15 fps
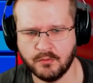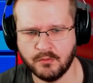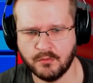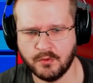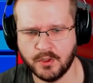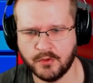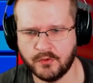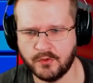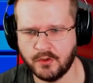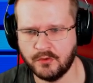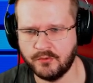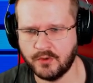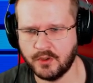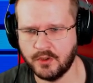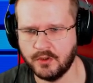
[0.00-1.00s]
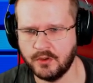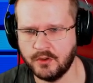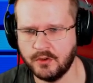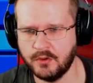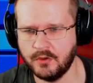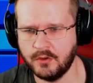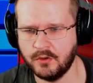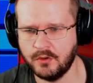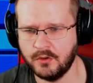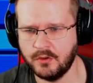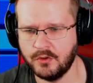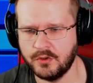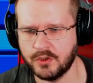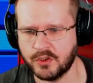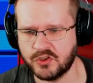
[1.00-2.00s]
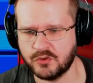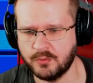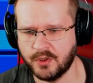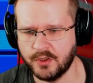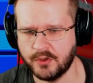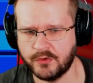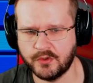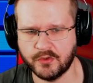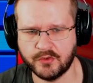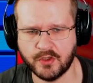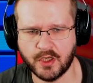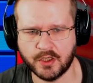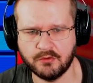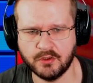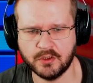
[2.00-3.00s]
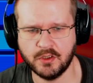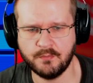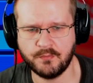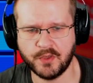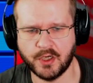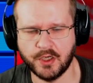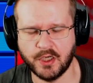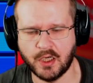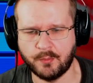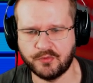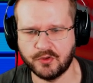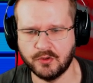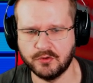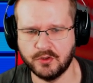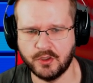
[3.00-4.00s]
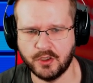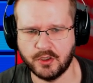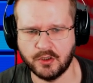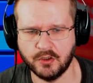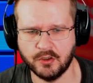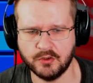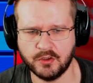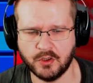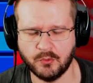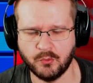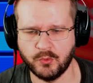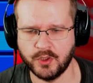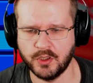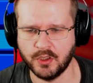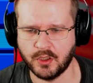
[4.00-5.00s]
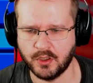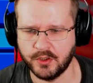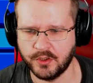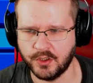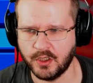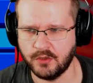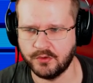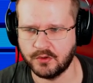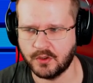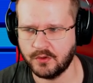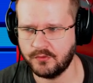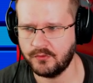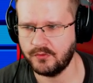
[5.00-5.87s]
Let's see if I judged my distance accurately. I absolutely did not, and we are in the heavy rough.